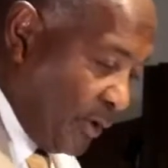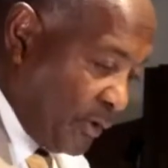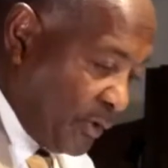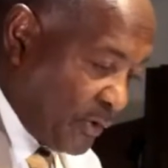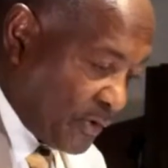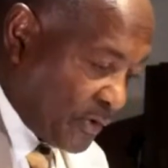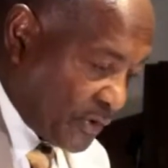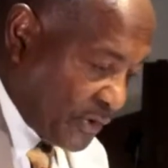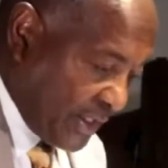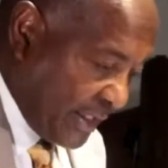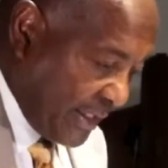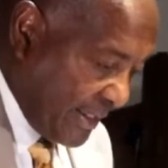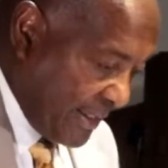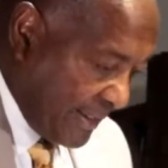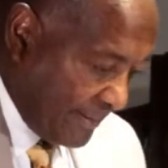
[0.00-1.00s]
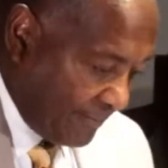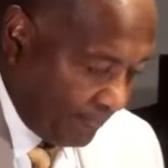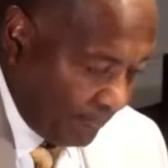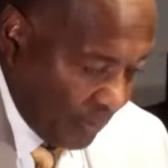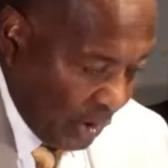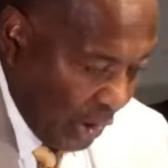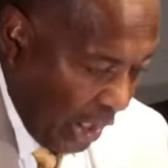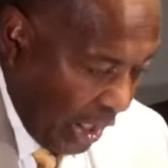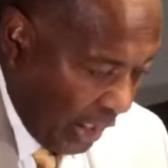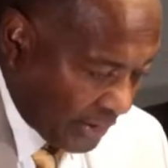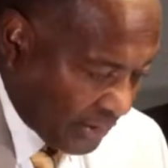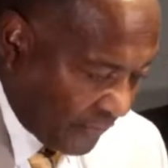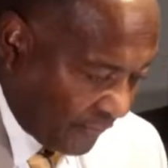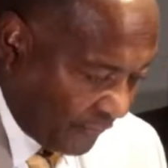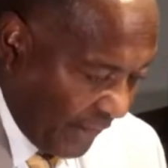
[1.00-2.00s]
to see
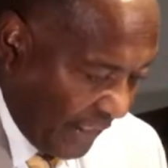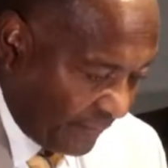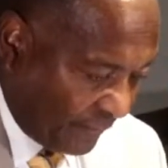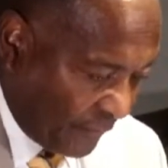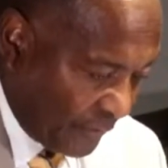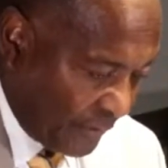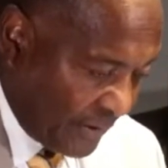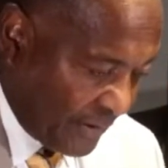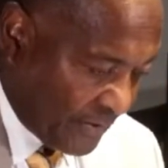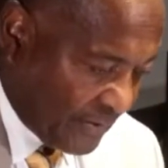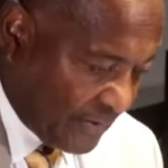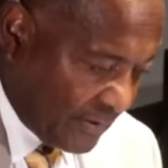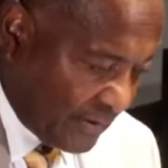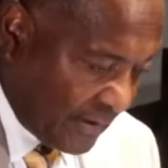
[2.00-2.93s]
God's faithfulness